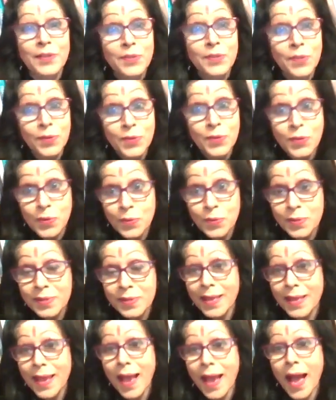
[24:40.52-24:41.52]
So do you
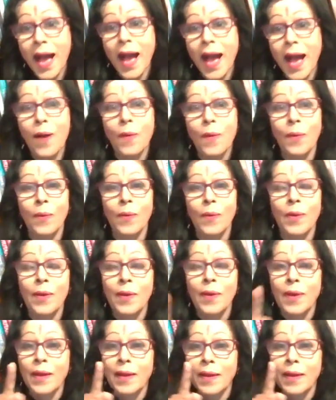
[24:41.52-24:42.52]
see how
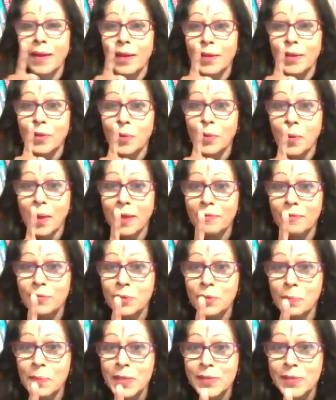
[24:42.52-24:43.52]
you have
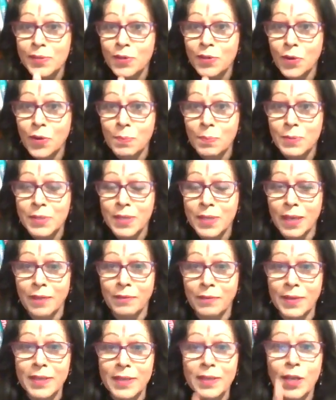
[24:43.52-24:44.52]
to be so
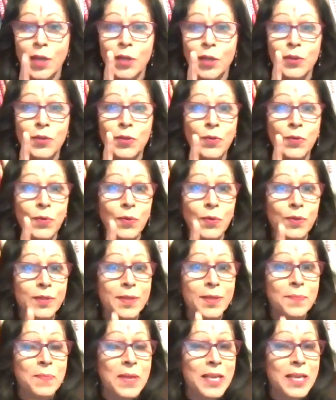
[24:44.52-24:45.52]
observant through
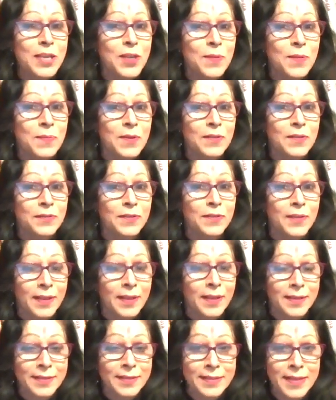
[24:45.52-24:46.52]
the medium of
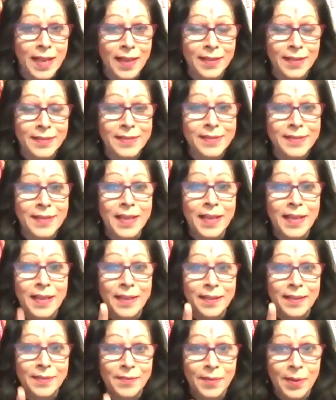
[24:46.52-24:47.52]
dance,
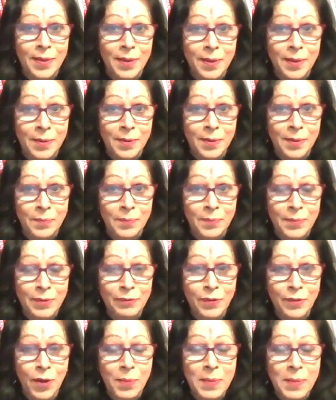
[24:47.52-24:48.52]

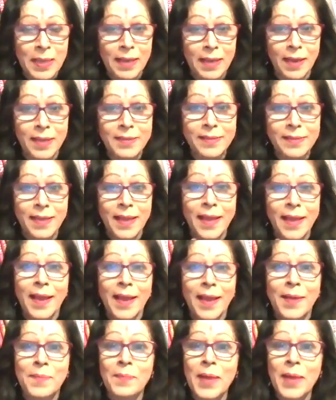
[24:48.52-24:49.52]
performing arts?
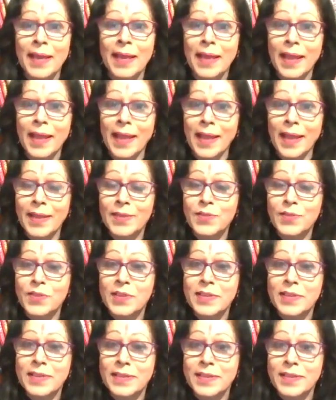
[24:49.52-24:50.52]
My
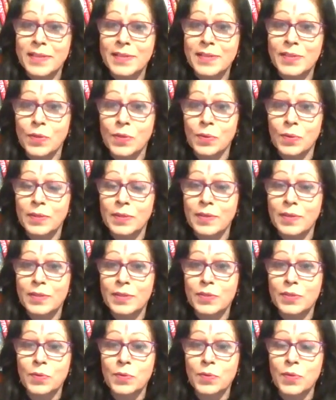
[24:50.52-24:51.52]
ancient Indian stotras
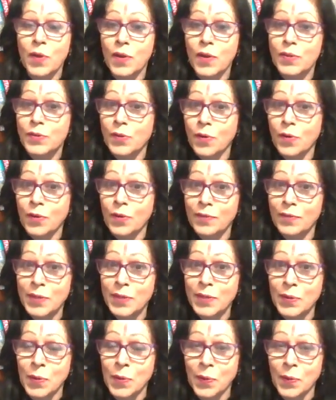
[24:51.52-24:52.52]
do not talk of
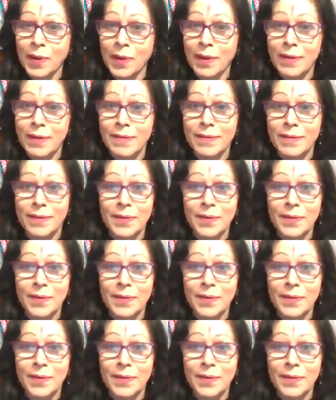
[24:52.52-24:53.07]
the ghungat